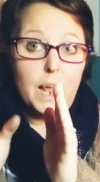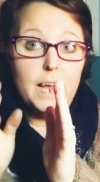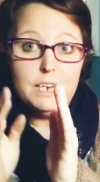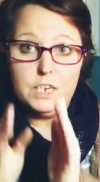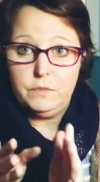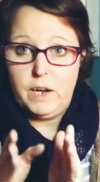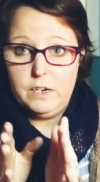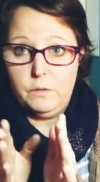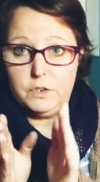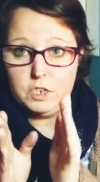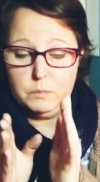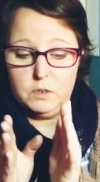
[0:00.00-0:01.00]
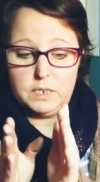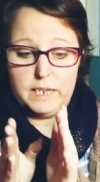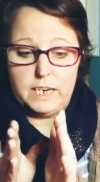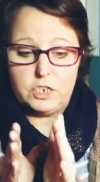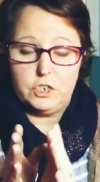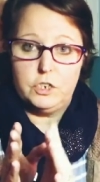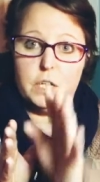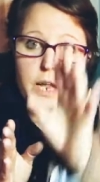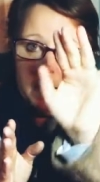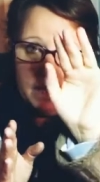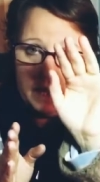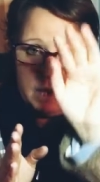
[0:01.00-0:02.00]
and you divide off your smaller sections,
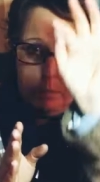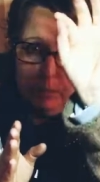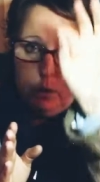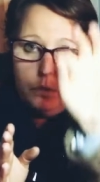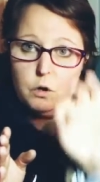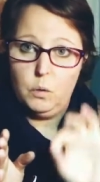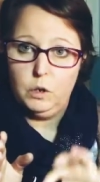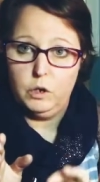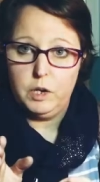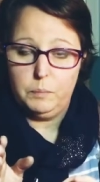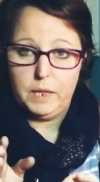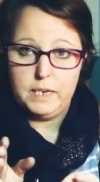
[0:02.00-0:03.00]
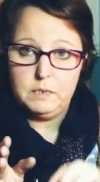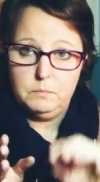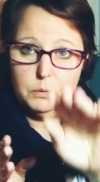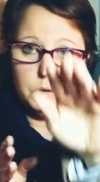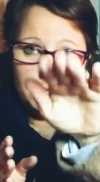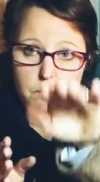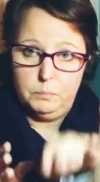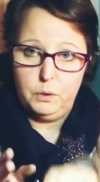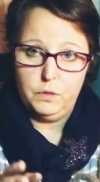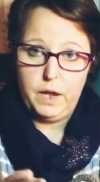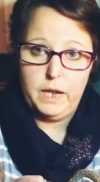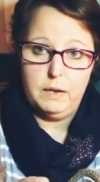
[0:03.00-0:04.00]
get your blue, go along your blending board and
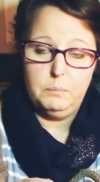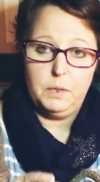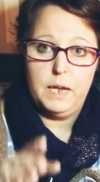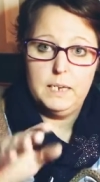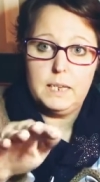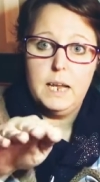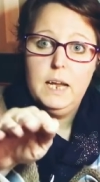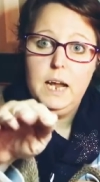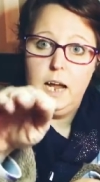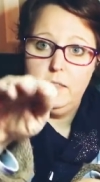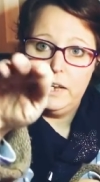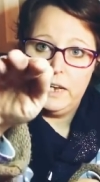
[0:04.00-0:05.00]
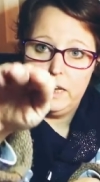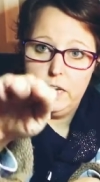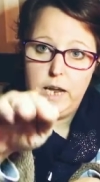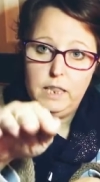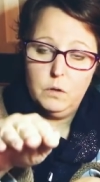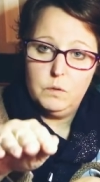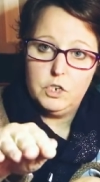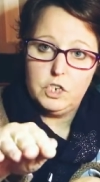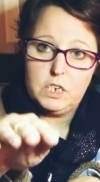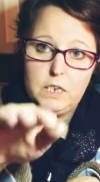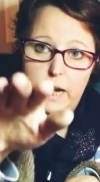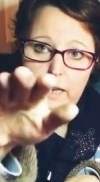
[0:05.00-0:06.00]
put that in place, and then get yellow and
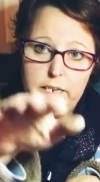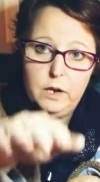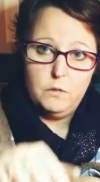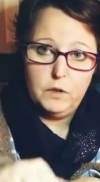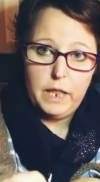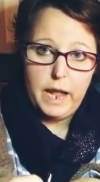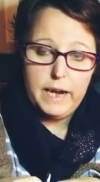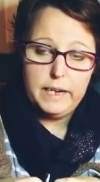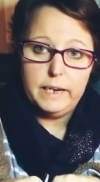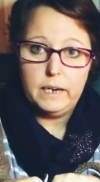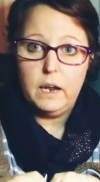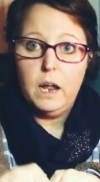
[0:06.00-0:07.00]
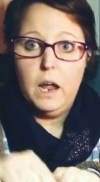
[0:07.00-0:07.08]
just slightly overline it